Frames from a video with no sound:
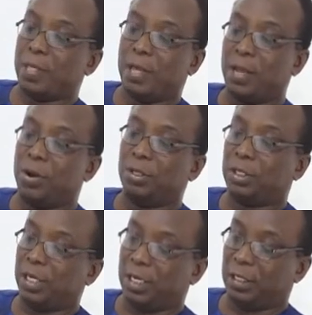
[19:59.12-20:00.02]
you know,
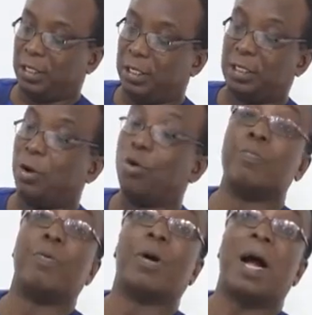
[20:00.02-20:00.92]
it's a
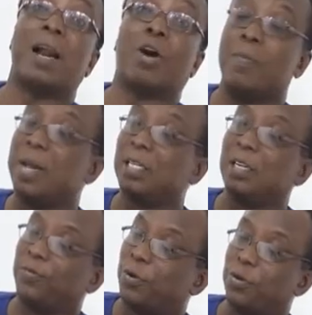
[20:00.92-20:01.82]
good book. I recommend
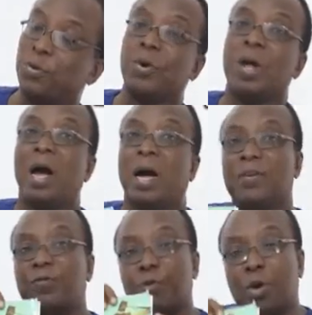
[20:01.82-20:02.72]
it for you. And
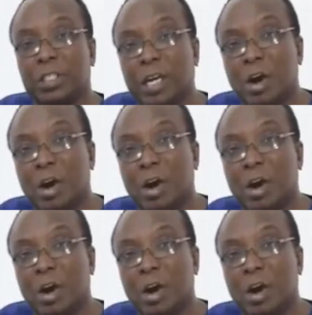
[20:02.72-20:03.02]
if you want a